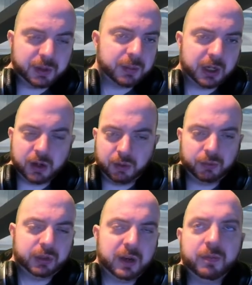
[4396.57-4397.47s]
ships are going to
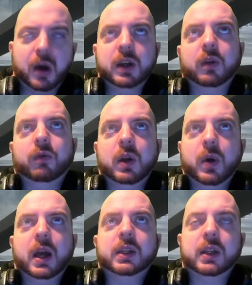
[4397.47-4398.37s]
receive minor
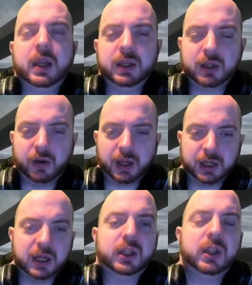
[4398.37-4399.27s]
reworks and sort of like
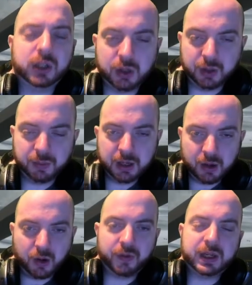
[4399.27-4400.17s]
additions to them.
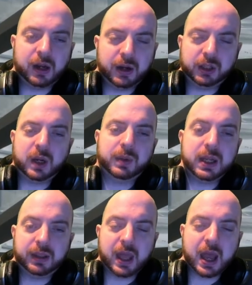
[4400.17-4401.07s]
Obviously, a load of ships
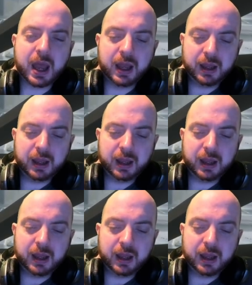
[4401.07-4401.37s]
need their